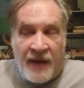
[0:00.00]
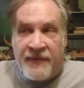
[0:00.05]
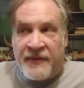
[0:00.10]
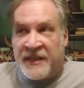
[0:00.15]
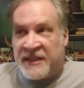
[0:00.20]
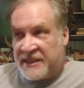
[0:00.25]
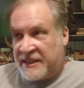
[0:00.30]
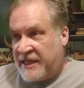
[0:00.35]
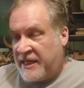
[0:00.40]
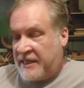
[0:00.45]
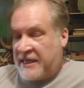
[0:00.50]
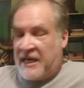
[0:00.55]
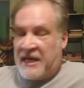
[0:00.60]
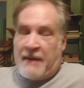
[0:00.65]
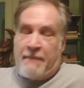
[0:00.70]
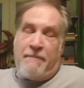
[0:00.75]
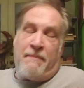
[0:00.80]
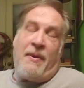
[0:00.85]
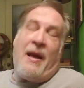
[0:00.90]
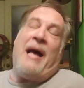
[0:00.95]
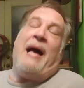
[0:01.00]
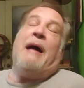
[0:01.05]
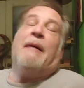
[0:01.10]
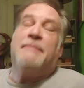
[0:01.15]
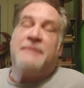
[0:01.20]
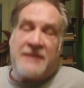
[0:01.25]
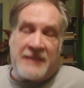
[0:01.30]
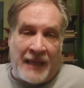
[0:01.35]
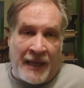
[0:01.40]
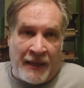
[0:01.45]
this kid kind of
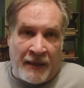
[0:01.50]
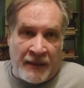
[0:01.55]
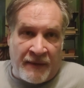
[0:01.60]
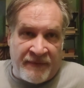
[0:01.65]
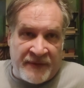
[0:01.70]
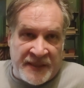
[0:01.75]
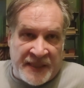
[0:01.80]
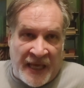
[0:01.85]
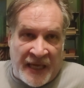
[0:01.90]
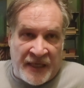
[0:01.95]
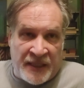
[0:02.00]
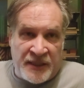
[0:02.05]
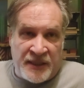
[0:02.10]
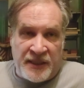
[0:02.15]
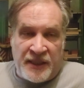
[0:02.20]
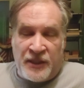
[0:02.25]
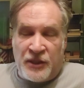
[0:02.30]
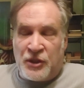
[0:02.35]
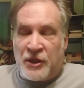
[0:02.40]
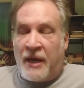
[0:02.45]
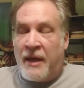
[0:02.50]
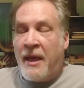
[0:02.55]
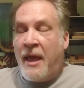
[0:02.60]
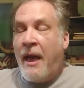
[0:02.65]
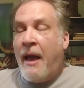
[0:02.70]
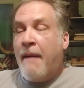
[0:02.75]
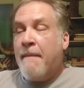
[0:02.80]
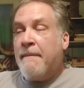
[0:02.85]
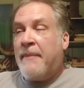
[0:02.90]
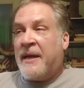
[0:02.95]
pops out of his anesthesia,
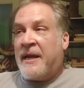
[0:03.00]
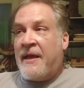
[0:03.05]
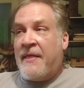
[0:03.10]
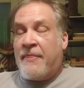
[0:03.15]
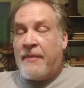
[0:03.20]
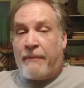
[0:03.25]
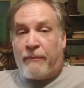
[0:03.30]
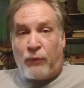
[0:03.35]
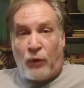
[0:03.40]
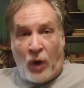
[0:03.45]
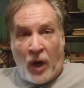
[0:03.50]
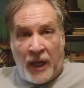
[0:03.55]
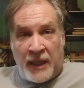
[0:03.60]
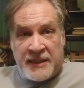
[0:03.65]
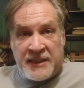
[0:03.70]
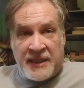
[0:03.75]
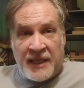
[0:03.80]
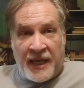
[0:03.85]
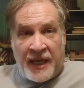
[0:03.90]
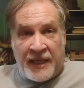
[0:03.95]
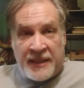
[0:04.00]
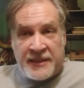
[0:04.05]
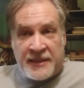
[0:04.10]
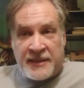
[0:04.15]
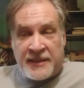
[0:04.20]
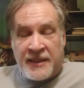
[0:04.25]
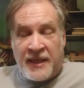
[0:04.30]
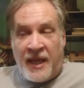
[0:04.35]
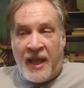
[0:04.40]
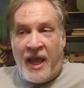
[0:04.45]
but in the
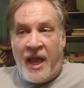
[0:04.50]
process,